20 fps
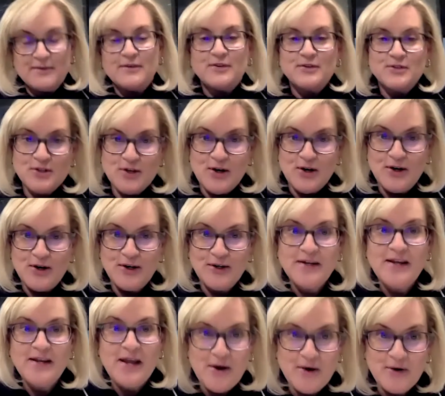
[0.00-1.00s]
Sean,
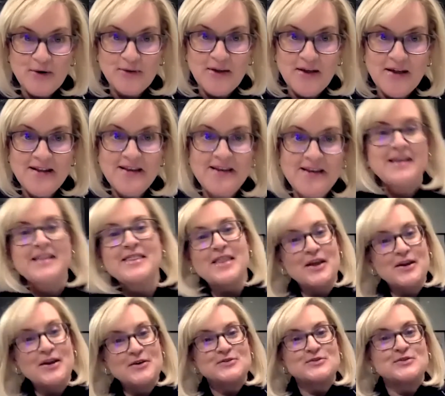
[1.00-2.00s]
Carolyn,
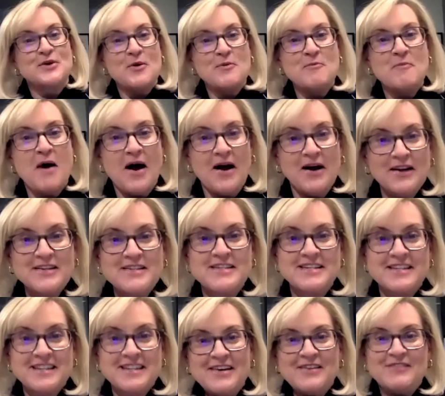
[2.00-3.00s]
thank you so
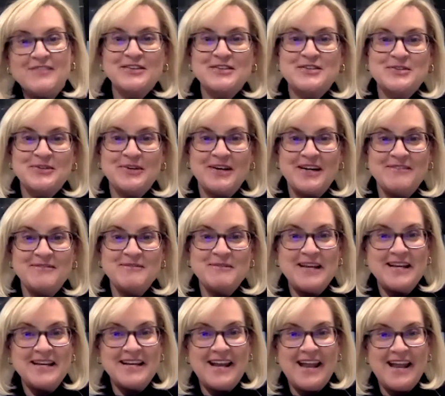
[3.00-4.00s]
much for joining
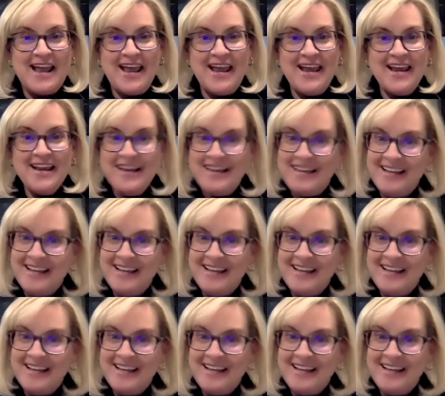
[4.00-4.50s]
me today.